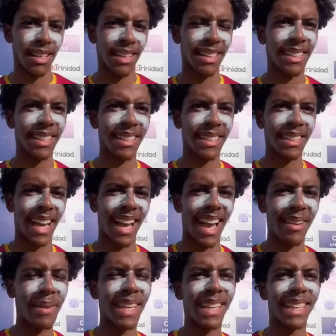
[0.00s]

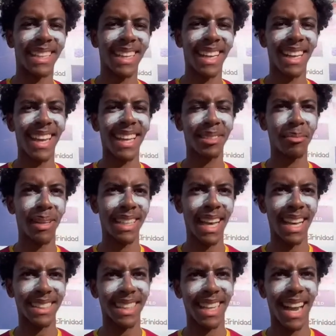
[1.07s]
I mean, a leg spinner
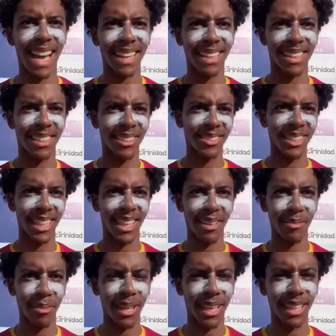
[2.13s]
has a knack of taking
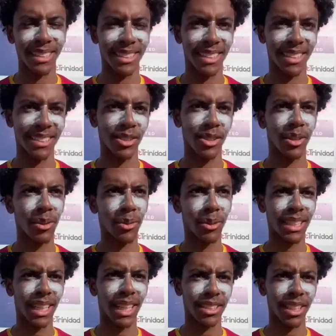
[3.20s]
up wickets, so it
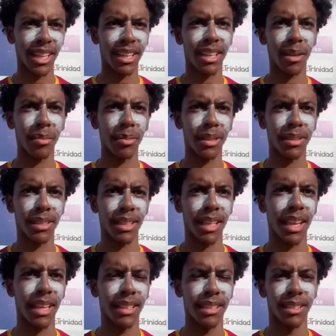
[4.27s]
was nice to get a couple,
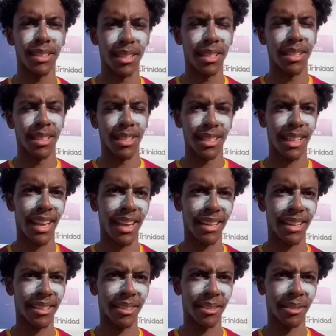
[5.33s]
and yeah.